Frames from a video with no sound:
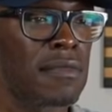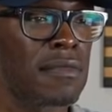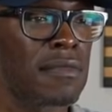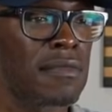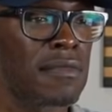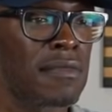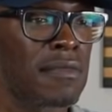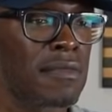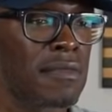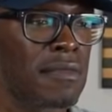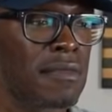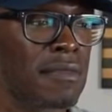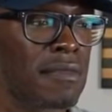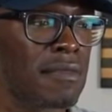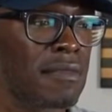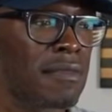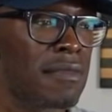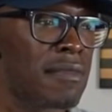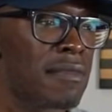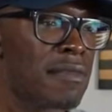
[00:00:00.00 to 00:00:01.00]

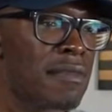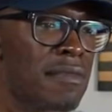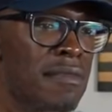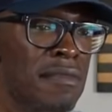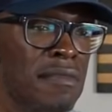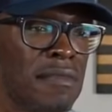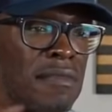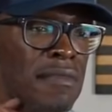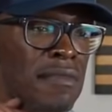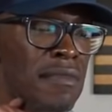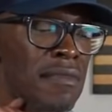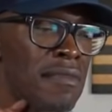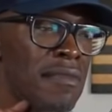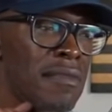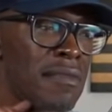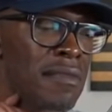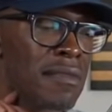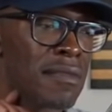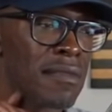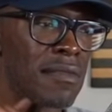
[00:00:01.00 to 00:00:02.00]

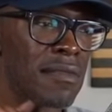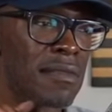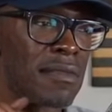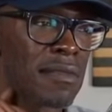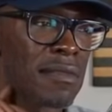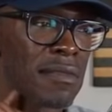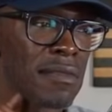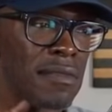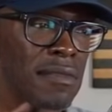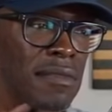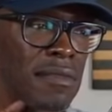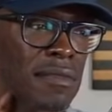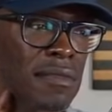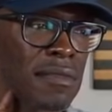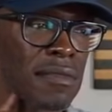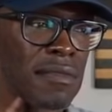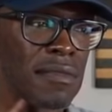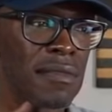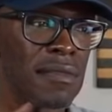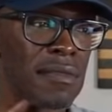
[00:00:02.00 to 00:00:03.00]

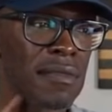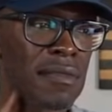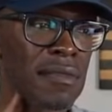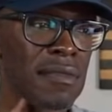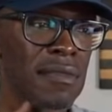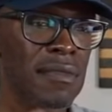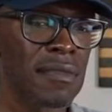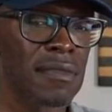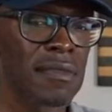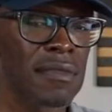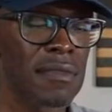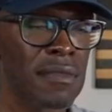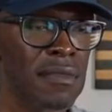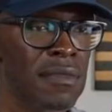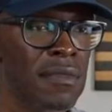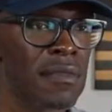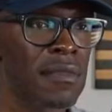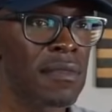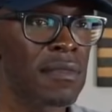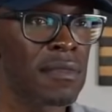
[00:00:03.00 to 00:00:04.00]

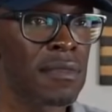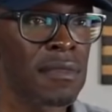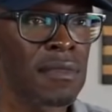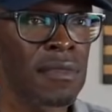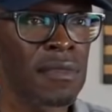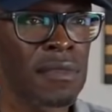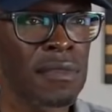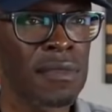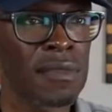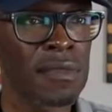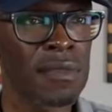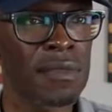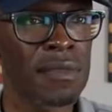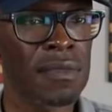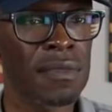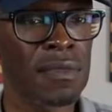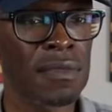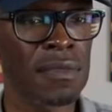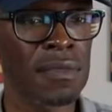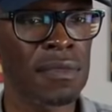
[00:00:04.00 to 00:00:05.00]

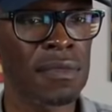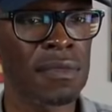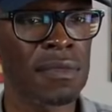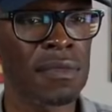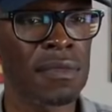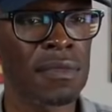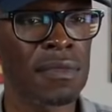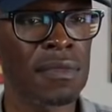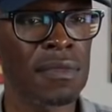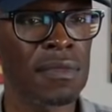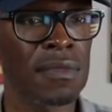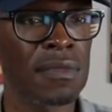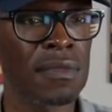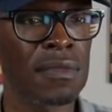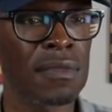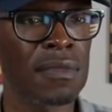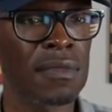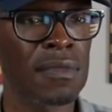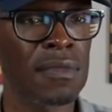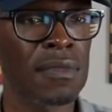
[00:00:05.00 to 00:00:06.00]

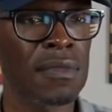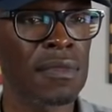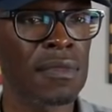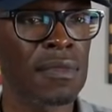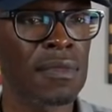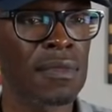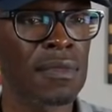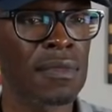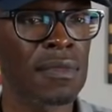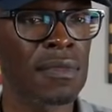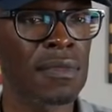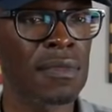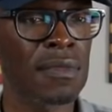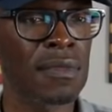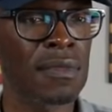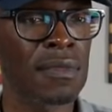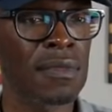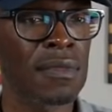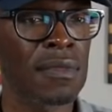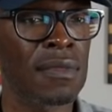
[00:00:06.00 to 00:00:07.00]

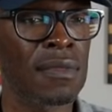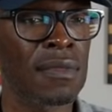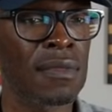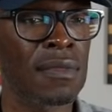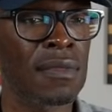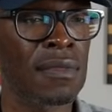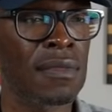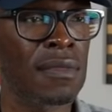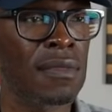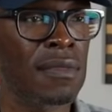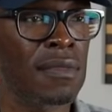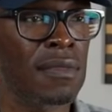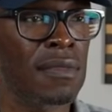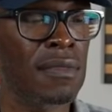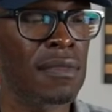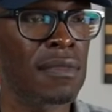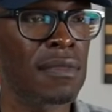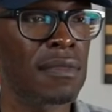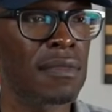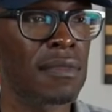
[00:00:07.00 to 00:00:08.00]
The person shown says nothing.